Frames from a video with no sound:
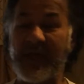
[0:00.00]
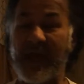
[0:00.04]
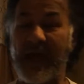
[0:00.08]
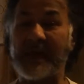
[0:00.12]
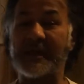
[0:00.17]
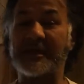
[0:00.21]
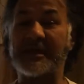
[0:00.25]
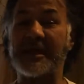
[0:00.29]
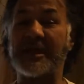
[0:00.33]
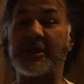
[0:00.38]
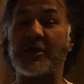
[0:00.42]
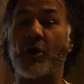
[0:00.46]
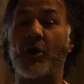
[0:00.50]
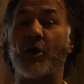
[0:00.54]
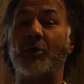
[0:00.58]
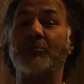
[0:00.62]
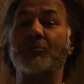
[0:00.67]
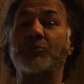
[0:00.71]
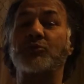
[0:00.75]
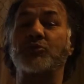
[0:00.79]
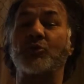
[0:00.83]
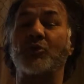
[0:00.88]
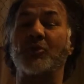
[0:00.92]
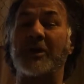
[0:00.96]
And they
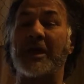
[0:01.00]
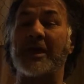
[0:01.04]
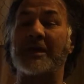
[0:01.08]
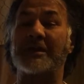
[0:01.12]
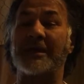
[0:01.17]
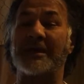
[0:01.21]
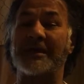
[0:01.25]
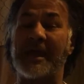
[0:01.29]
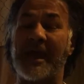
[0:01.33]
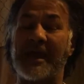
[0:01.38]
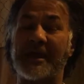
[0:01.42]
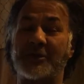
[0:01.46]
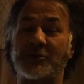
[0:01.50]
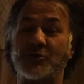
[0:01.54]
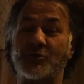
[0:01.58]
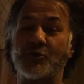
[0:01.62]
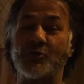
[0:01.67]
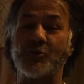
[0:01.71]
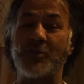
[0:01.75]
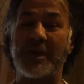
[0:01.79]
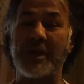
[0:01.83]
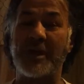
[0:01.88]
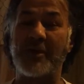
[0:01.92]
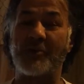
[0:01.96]
come together like two
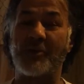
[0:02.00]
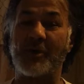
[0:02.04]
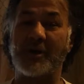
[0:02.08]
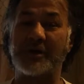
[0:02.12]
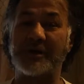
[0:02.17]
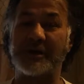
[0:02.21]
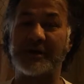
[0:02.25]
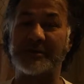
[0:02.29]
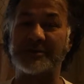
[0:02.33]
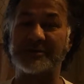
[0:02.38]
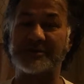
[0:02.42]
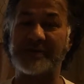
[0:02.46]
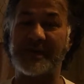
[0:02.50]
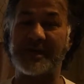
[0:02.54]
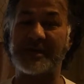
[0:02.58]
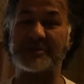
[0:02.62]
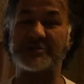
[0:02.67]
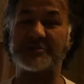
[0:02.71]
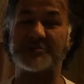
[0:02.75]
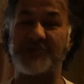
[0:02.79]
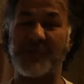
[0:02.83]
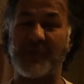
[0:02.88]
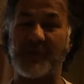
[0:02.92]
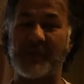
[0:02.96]
wayward
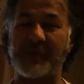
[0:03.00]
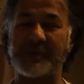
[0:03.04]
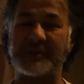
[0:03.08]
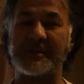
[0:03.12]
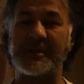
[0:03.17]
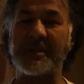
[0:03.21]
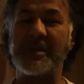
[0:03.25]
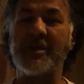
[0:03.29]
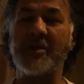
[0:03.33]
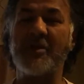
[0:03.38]
angels, spirit,